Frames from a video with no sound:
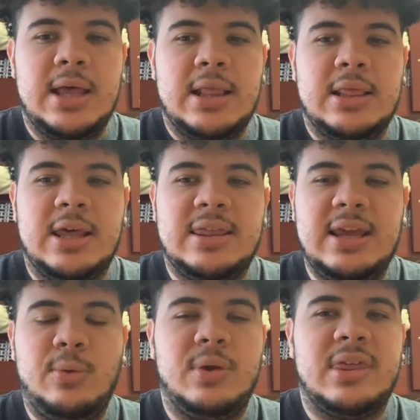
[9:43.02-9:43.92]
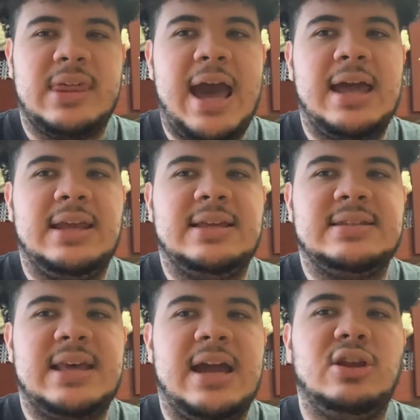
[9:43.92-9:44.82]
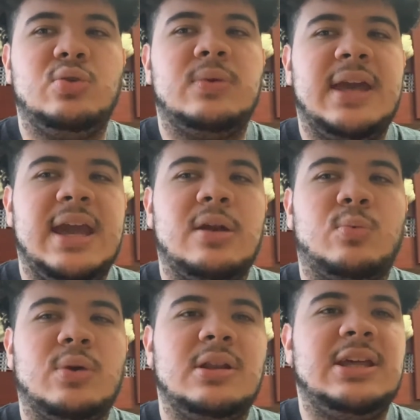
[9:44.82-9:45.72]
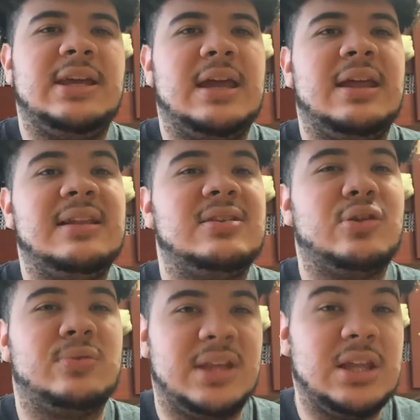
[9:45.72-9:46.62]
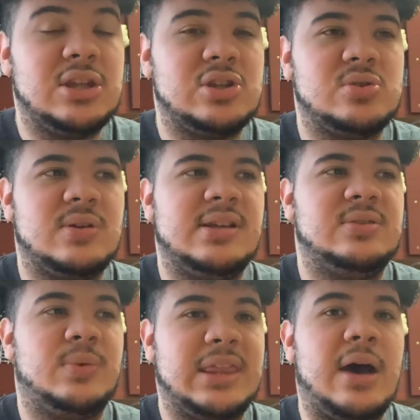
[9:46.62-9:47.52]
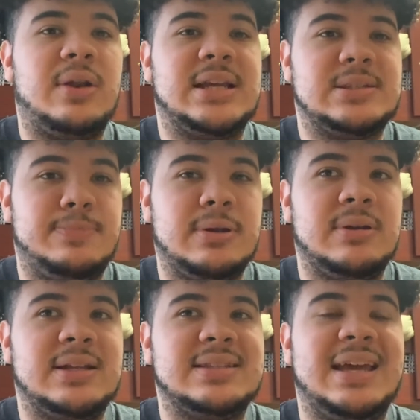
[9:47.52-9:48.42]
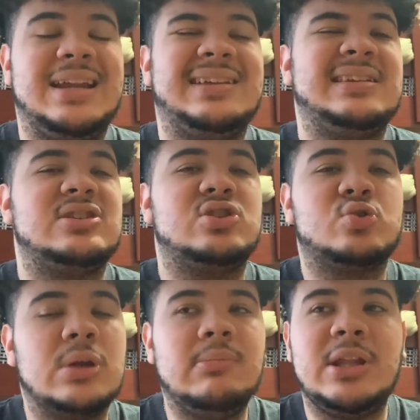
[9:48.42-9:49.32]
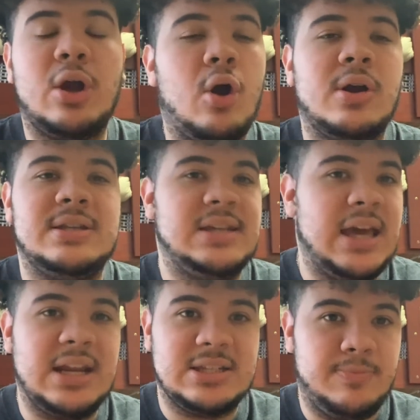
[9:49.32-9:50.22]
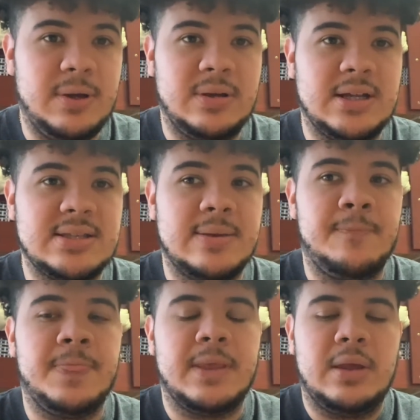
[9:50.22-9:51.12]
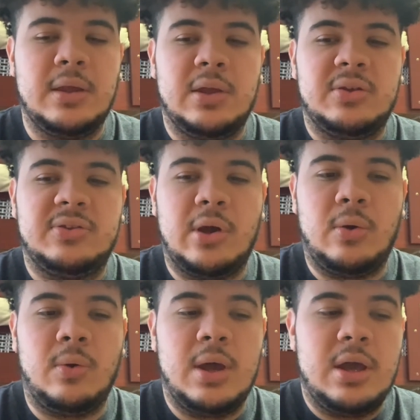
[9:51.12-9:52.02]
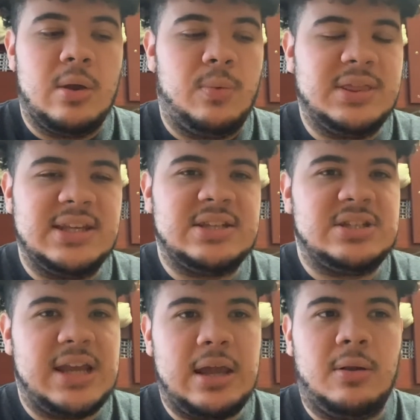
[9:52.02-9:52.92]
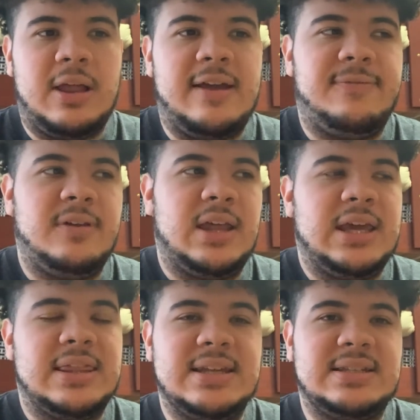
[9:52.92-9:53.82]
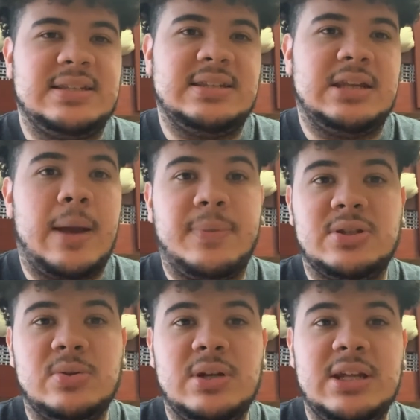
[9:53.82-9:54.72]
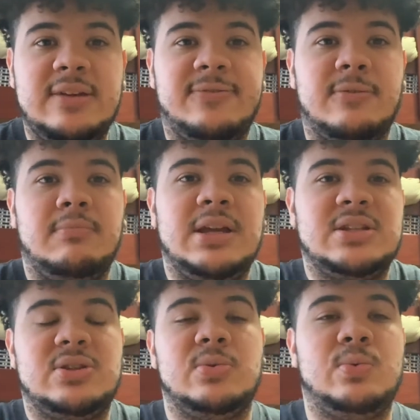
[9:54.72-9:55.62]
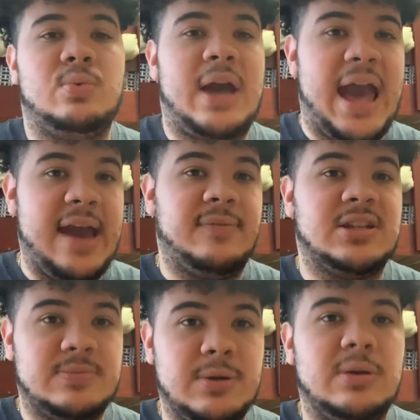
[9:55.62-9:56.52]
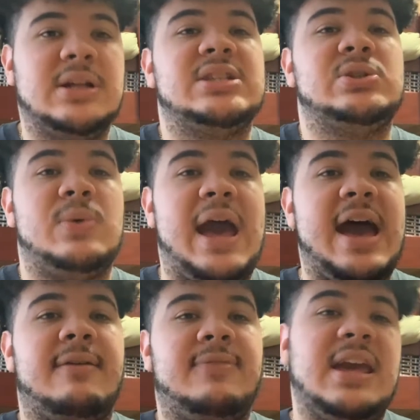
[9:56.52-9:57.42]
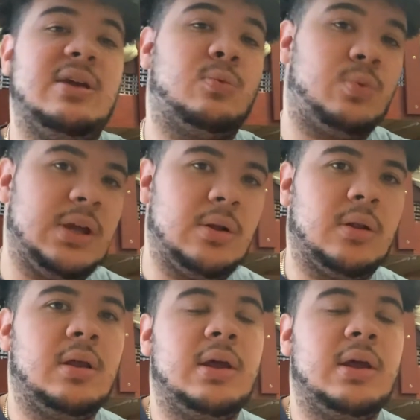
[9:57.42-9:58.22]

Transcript: The thing with that is that you can't really get into those industries without experience, and it's extremely hard to get experience. So with this channel, I feel like this is an opportunity for me to have experience, to have a reel,